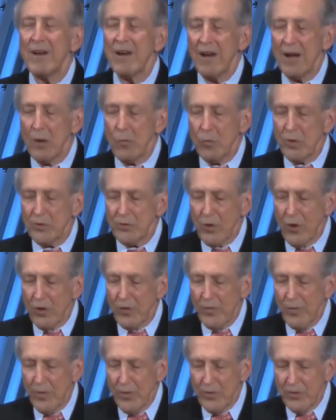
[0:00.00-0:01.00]
I will
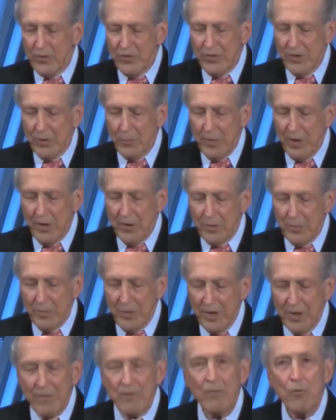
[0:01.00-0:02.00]
talk first about
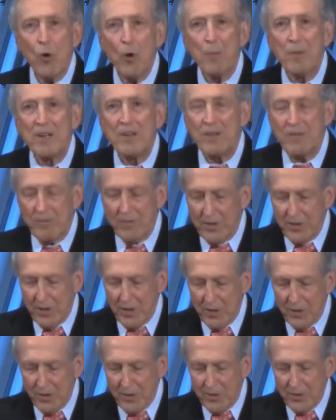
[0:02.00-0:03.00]
my formative
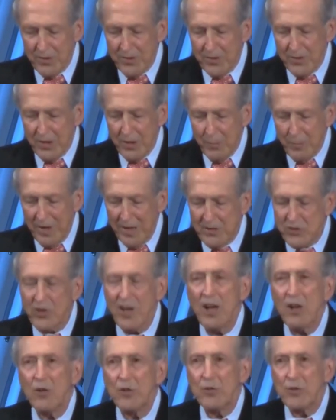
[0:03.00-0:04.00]
years, my
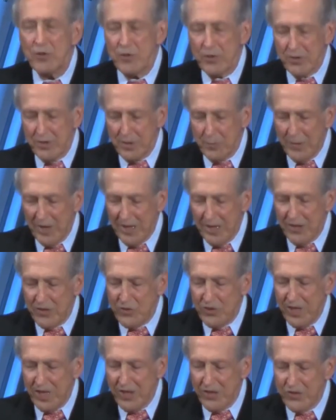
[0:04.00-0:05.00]
childhood and my
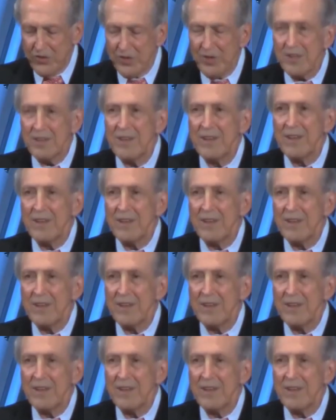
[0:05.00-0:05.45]
education,